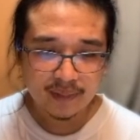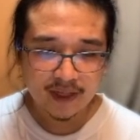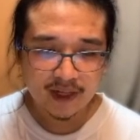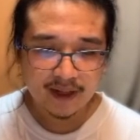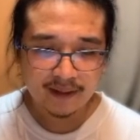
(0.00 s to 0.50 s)

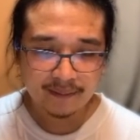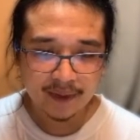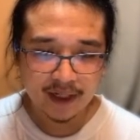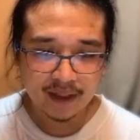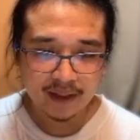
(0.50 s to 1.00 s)
And
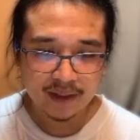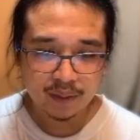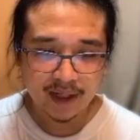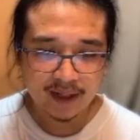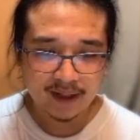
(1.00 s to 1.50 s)
here as
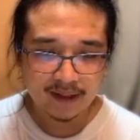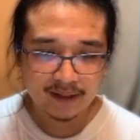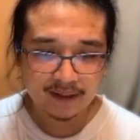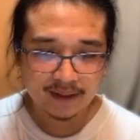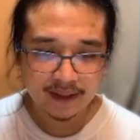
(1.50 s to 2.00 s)
well,
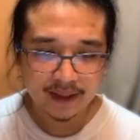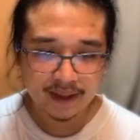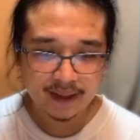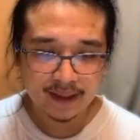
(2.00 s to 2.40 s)
just